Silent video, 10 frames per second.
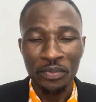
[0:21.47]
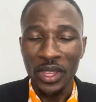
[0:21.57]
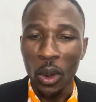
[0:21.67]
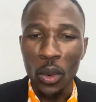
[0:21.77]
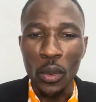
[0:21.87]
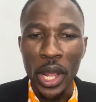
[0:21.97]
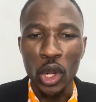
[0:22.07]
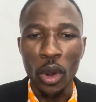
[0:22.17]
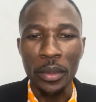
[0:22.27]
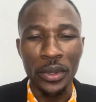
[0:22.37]
I want to
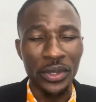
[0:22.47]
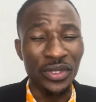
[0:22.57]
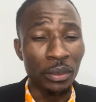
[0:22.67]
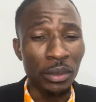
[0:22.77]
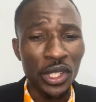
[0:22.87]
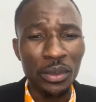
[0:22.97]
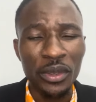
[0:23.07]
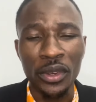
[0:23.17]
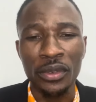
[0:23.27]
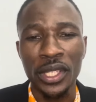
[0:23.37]
welcome you. If you're meeting
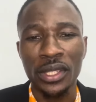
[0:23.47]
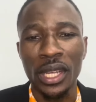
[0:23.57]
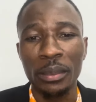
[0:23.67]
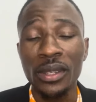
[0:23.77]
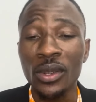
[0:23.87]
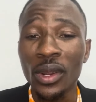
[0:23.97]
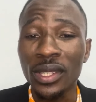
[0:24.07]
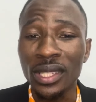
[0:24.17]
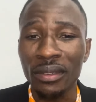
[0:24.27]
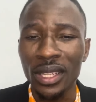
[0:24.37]
me for your first time, this is
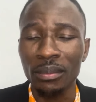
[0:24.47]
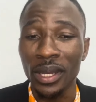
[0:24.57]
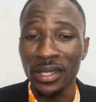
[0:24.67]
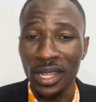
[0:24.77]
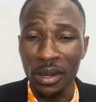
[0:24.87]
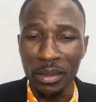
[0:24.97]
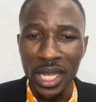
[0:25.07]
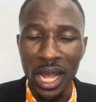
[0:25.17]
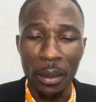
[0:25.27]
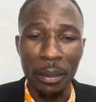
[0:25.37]
God's servant, Pascal
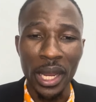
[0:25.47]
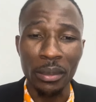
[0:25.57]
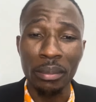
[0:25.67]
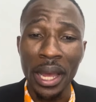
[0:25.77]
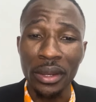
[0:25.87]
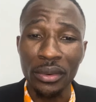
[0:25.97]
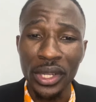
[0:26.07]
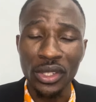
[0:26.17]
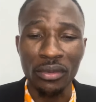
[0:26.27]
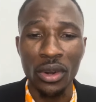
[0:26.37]
Mega, and by the
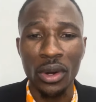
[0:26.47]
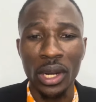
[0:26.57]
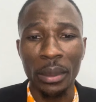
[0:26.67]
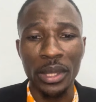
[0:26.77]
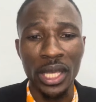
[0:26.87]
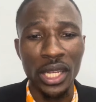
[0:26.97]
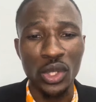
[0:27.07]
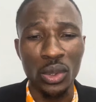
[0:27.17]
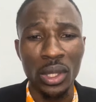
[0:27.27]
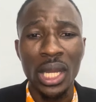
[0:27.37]
grace of God, I'm here
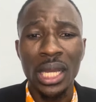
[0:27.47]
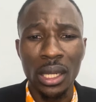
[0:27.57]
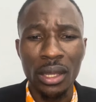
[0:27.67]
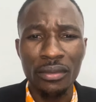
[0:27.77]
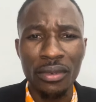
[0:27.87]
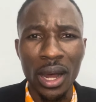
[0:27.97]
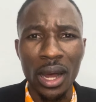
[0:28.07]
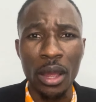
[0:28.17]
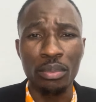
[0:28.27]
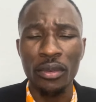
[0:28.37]
to
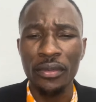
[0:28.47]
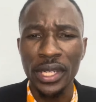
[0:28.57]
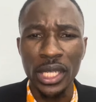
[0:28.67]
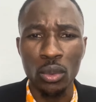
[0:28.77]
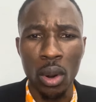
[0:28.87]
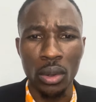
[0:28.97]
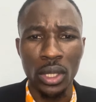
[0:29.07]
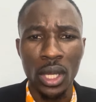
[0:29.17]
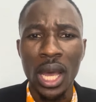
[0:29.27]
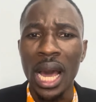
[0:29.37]
deliver a prophetic
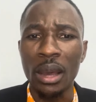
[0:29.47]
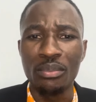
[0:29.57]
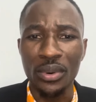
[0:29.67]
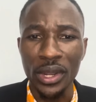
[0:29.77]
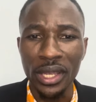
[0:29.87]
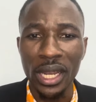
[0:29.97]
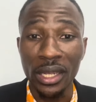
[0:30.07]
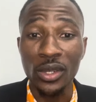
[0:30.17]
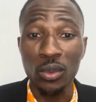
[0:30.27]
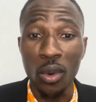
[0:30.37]
word. And I pray
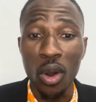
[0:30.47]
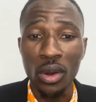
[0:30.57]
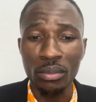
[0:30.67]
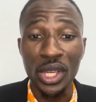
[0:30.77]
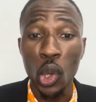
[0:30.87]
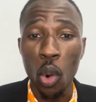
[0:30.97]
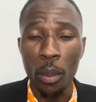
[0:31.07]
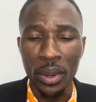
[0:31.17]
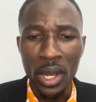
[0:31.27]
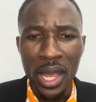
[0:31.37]
that this word bring
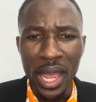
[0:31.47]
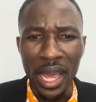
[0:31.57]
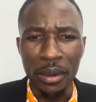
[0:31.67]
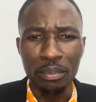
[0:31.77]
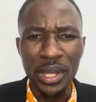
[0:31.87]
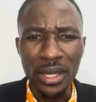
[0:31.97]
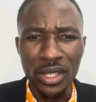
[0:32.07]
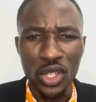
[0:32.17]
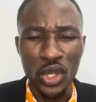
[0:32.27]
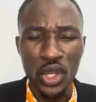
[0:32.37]
hope and
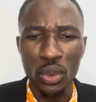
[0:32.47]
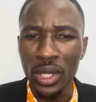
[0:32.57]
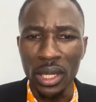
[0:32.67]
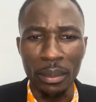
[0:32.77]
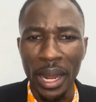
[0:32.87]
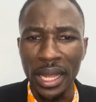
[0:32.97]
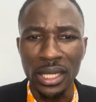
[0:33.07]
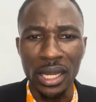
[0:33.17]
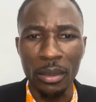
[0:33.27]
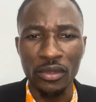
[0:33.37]
peace to you in the
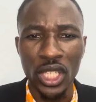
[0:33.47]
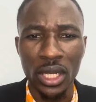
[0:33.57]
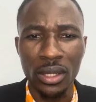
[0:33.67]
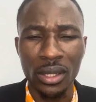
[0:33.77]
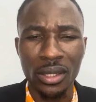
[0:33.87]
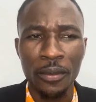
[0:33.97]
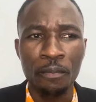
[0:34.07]
mighty name of Jesus.